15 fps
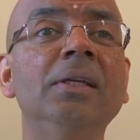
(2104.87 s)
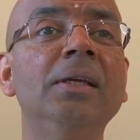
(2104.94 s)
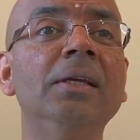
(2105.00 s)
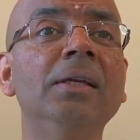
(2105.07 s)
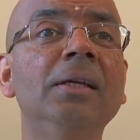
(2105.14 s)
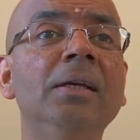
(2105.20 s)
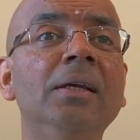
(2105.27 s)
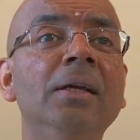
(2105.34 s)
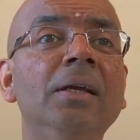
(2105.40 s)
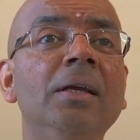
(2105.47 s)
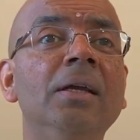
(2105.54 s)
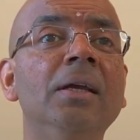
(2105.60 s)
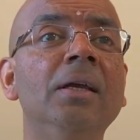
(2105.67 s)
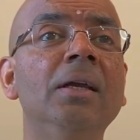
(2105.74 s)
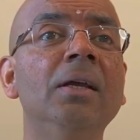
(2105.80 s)
saying.
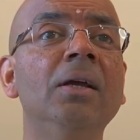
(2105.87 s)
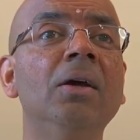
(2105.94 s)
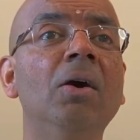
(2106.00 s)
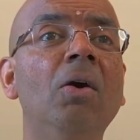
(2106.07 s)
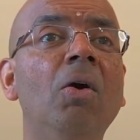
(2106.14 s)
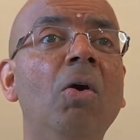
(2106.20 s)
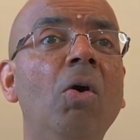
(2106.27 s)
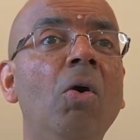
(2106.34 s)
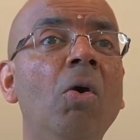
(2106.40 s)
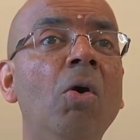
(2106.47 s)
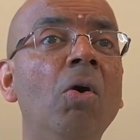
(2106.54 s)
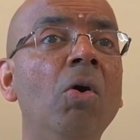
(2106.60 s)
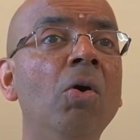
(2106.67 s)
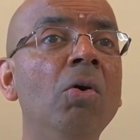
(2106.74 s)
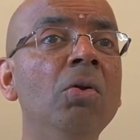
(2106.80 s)

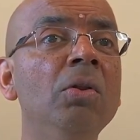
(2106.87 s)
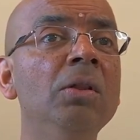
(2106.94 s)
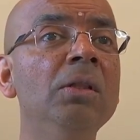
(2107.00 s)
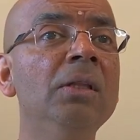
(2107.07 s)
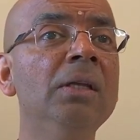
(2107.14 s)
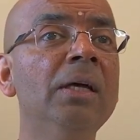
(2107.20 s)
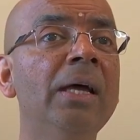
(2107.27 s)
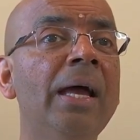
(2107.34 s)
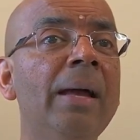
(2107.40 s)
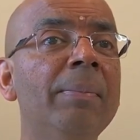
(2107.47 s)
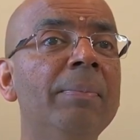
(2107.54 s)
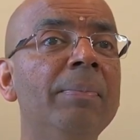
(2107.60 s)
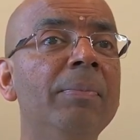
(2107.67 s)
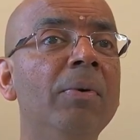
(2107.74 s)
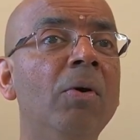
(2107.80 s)
All
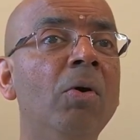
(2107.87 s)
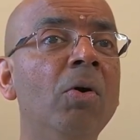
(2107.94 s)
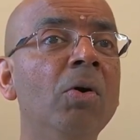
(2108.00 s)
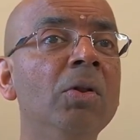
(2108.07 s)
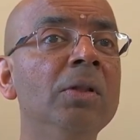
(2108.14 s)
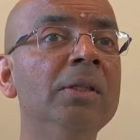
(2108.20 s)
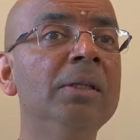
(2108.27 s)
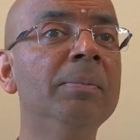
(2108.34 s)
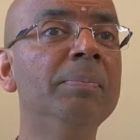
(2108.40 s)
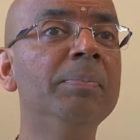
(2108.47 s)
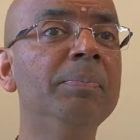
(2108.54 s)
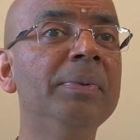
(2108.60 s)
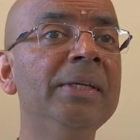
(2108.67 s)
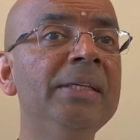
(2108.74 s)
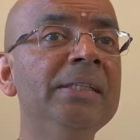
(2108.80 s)
the
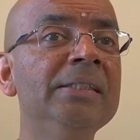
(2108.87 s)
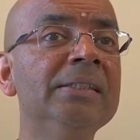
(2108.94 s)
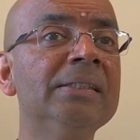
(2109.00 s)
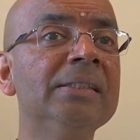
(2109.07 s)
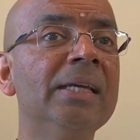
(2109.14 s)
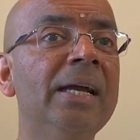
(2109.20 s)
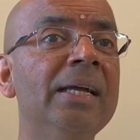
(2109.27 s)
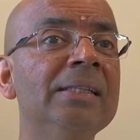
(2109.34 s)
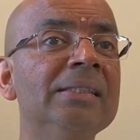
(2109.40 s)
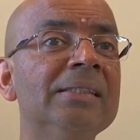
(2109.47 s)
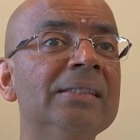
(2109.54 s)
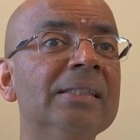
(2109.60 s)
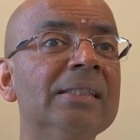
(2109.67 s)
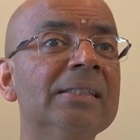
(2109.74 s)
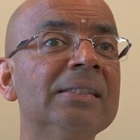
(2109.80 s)
peace and
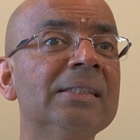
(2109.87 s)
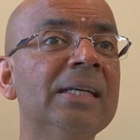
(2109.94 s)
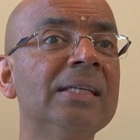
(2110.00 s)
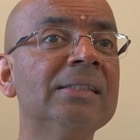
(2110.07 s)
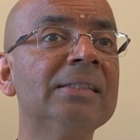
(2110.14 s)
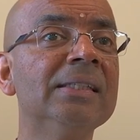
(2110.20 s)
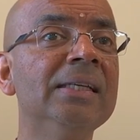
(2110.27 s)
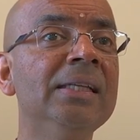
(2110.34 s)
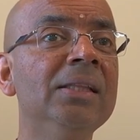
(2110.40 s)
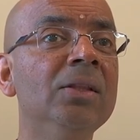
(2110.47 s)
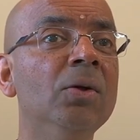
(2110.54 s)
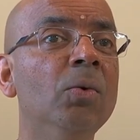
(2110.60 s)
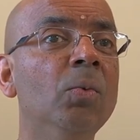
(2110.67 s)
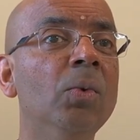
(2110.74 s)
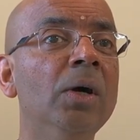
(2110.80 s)
success
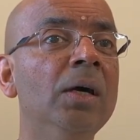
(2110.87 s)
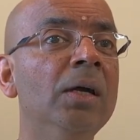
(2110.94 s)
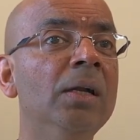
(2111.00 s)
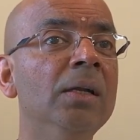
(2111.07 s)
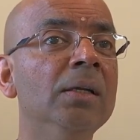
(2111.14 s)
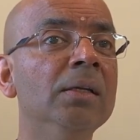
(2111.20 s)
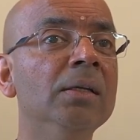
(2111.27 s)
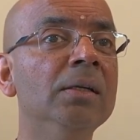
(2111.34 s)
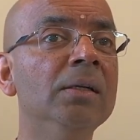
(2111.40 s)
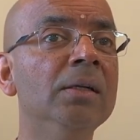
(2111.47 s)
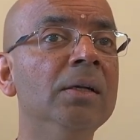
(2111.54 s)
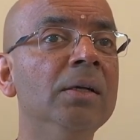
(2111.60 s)
in the world